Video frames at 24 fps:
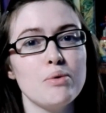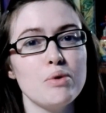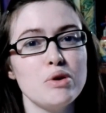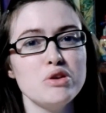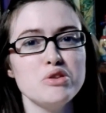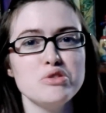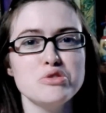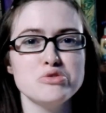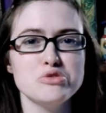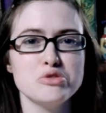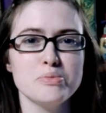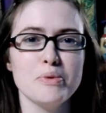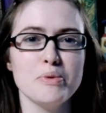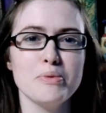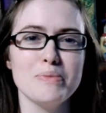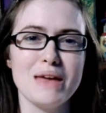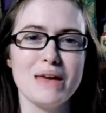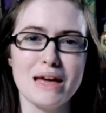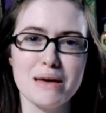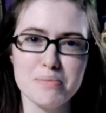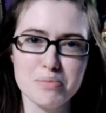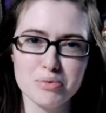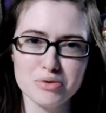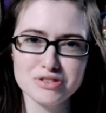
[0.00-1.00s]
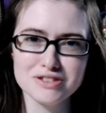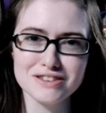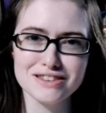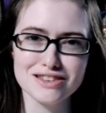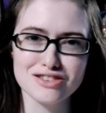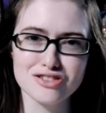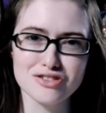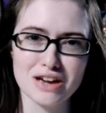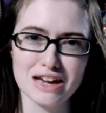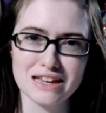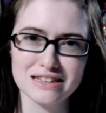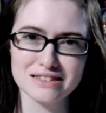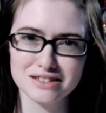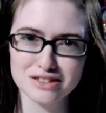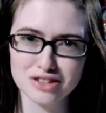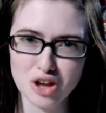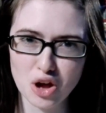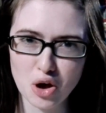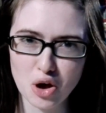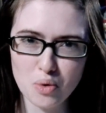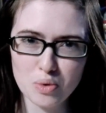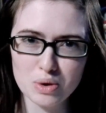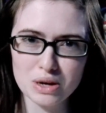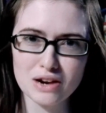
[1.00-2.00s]
way YouTube will be able to let you guys
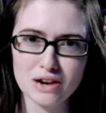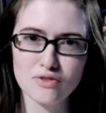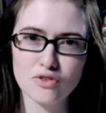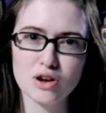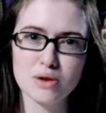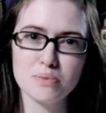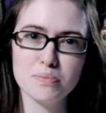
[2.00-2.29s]
know whenever